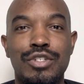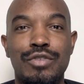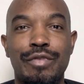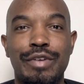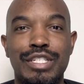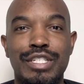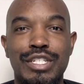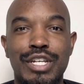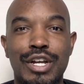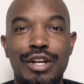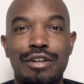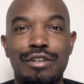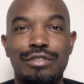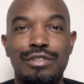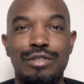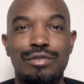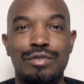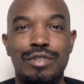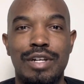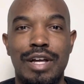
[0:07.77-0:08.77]
to
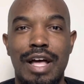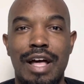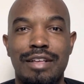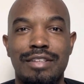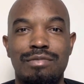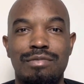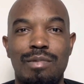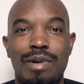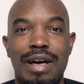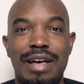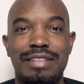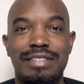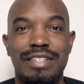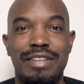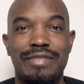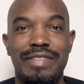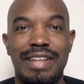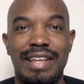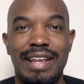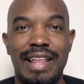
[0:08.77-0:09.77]
return to Real Housewives
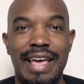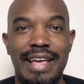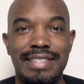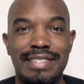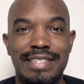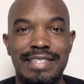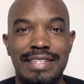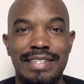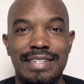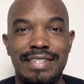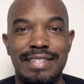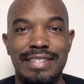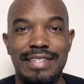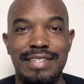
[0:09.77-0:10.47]
of Atlanta.